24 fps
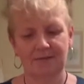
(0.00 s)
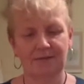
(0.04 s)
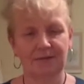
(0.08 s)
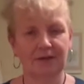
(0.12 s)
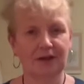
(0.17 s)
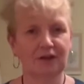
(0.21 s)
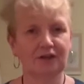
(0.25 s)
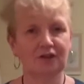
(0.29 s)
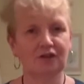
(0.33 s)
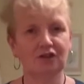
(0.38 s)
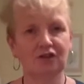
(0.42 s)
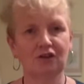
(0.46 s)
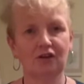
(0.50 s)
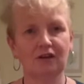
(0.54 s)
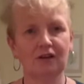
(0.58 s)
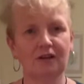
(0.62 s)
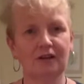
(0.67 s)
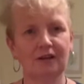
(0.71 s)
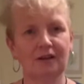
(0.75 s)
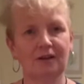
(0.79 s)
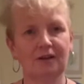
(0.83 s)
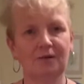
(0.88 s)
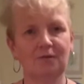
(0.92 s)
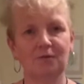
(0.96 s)
and
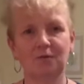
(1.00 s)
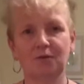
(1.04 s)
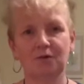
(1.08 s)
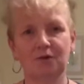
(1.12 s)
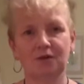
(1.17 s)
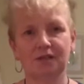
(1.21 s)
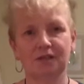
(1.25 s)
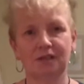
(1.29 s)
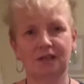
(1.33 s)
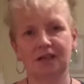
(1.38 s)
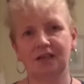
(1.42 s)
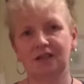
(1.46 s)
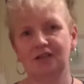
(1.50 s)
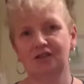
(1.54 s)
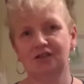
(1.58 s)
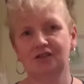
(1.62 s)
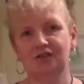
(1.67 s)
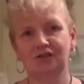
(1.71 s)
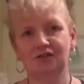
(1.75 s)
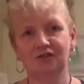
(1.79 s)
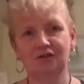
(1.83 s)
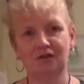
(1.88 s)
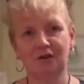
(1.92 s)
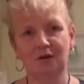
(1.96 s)
chocolate and water
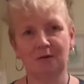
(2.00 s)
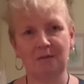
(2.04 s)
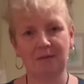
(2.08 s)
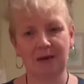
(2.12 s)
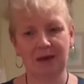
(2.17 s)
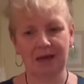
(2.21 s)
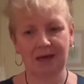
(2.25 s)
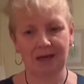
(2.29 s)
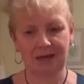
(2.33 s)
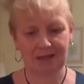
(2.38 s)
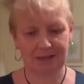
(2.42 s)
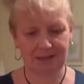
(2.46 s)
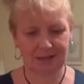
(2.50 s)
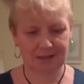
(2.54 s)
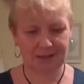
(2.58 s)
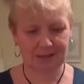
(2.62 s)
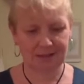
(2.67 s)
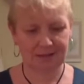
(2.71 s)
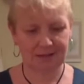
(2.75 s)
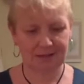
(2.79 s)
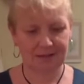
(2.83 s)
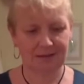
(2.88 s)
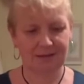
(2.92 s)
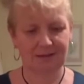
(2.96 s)
do not mix.
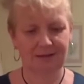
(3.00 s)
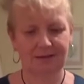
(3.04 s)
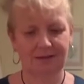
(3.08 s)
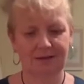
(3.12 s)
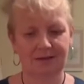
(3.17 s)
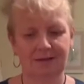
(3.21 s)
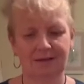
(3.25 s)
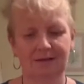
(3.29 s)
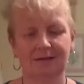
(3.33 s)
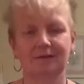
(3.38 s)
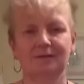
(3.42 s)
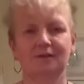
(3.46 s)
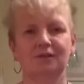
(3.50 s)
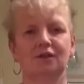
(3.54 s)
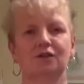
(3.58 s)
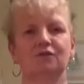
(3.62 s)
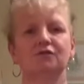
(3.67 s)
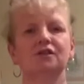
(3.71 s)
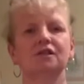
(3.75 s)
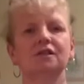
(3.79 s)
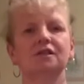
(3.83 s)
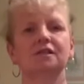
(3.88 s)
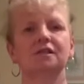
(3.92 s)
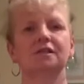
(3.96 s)
So
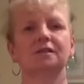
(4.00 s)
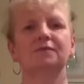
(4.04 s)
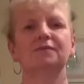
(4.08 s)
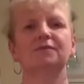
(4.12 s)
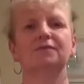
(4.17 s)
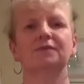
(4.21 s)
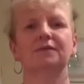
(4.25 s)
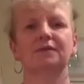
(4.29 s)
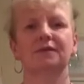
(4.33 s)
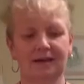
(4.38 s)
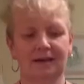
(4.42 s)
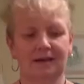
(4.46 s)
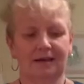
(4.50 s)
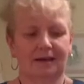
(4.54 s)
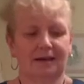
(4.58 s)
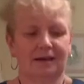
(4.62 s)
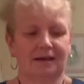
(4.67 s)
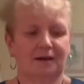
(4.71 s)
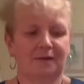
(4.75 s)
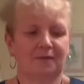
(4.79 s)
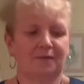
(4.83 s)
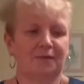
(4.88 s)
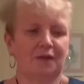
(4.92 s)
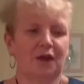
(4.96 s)
just
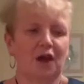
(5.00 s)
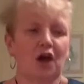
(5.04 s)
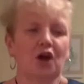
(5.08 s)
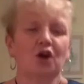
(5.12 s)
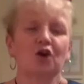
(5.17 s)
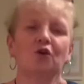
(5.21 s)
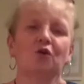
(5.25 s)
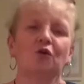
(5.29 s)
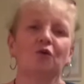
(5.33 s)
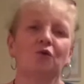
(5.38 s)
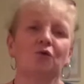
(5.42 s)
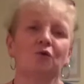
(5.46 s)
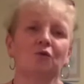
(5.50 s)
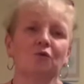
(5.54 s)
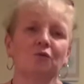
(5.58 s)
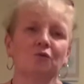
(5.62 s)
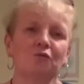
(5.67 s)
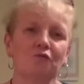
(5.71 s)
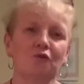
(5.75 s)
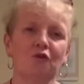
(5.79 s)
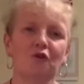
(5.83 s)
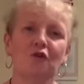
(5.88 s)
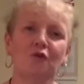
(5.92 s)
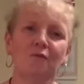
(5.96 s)
a cool
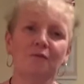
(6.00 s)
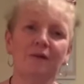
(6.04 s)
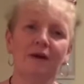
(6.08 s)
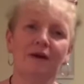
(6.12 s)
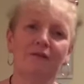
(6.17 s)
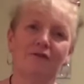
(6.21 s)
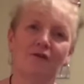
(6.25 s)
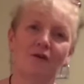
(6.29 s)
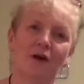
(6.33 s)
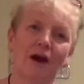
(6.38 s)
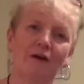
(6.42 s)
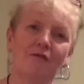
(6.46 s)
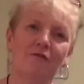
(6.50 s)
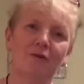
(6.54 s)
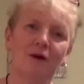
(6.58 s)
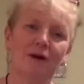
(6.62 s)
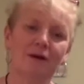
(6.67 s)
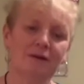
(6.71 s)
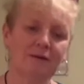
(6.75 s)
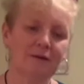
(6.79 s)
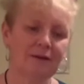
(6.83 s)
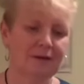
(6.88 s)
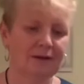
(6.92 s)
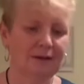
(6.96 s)
room if you have one,
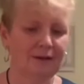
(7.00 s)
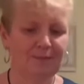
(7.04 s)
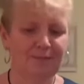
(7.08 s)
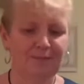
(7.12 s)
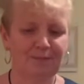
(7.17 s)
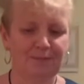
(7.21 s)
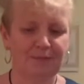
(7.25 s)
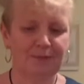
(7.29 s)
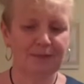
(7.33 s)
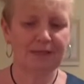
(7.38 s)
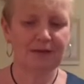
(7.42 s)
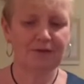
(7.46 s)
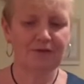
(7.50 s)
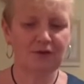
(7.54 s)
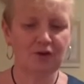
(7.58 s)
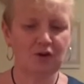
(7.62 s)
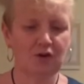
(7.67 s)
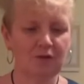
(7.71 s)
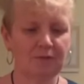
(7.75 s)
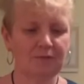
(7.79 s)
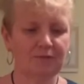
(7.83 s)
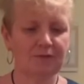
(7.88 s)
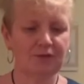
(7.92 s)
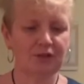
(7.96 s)
but if
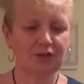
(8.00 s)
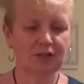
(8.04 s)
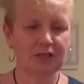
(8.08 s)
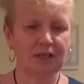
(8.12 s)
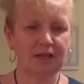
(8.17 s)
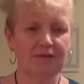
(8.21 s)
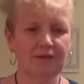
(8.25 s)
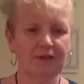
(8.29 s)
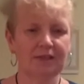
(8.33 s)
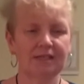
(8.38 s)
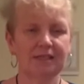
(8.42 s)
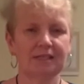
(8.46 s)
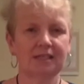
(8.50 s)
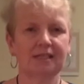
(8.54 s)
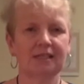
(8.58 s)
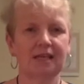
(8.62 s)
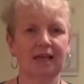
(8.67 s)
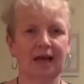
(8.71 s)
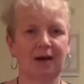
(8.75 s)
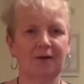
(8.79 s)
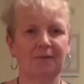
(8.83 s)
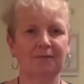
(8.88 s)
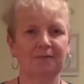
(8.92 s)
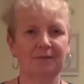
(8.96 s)
not, just leave it sitting
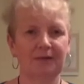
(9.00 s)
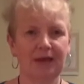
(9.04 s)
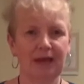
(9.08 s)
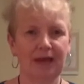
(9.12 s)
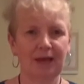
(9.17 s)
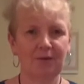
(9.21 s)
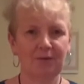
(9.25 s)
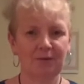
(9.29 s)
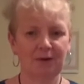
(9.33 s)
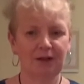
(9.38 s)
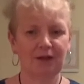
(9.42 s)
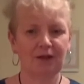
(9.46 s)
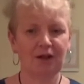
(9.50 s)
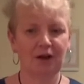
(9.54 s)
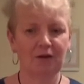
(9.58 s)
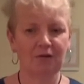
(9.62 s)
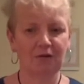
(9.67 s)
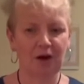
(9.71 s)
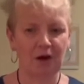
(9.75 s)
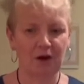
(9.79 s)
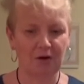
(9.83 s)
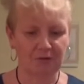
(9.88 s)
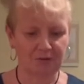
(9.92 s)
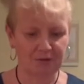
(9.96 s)
out. It will go
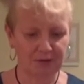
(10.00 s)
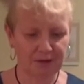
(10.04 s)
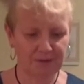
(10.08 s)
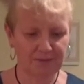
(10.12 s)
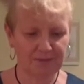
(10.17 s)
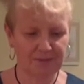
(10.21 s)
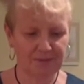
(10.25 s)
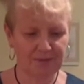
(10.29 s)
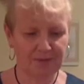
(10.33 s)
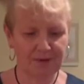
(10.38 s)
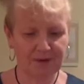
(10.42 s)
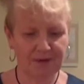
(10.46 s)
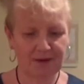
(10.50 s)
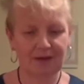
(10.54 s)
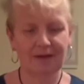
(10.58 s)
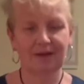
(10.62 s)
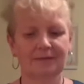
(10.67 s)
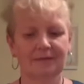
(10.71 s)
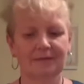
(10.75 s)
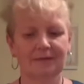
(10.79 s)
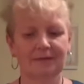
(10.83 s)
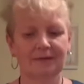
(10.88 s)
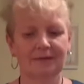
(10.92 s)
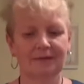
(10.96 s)
cold.
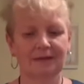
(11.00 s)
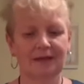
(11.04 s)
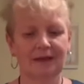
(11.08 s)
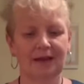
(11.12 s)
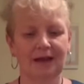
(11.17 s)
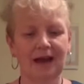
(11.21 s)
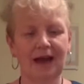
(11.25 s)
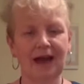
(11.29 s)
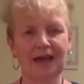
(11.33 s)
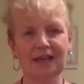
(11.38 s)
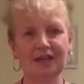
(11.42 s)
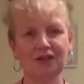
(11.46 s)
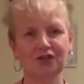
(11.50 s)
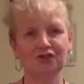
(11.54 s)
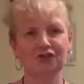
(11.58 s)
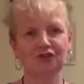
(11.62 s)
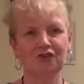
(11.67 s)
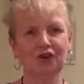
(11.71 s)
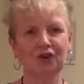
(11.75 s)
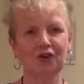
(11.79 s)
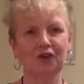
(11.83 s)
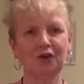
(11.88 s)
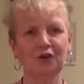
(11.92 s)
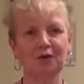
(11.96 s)
And in
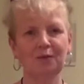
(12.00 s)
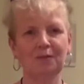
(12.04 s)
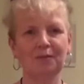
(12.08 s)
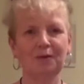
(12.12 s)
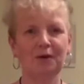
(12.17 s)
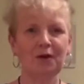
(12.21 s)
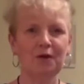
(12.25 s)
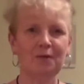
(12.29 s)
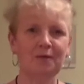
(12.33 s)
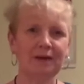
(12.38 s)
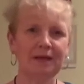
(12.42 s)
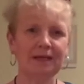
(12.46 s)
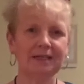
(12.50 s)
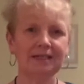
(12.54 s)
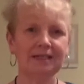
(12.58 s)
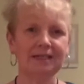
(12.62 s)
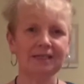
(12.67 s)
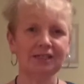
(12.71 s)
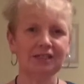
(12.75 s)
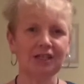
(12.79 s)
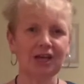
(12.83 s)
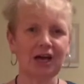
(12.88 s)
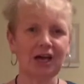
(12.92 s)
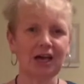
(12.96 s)
true Blue Peter
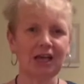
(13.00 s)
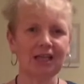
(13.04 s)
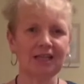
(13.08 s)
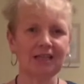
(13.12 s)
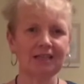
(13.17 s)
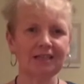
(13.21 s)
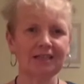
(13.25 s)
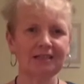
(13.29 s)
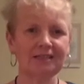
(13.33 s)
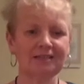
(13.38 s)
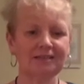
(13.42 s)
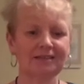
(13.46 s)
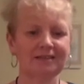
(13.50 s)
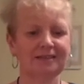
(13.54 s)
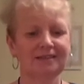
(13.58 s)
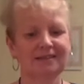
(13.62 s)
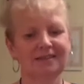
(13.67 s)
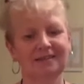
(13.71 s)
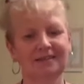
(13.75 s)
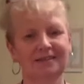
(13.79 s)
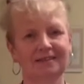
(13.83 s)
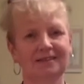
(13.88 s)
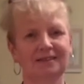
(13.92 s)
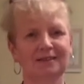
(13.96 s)
style,
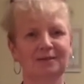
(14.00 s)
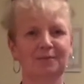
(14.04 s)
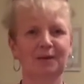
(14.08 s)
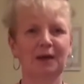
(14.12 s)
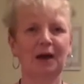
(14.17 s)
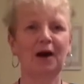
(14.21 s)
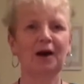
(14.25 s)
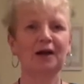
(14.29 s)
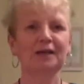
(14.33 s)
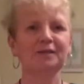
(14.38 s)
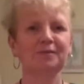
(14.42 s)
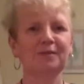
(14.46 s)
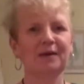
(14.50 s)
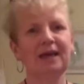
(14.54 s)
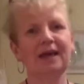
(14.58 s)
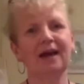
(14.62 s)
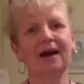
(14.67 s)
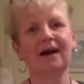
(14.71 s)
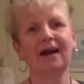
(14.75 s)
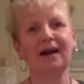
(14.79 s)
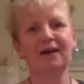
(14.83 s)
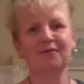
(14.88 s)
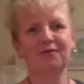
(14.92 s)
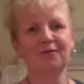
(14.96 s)
behind me I
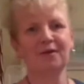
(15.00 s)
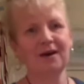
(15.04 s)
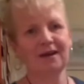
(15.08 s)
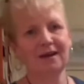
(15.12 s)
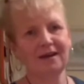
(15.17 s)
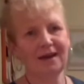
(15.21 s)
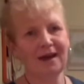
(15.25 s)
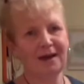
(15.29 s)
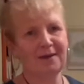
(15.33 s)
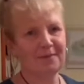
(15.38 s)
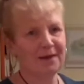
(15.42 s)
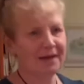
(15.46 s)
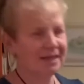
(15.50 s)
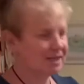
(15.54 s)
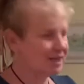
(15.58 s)
have one I made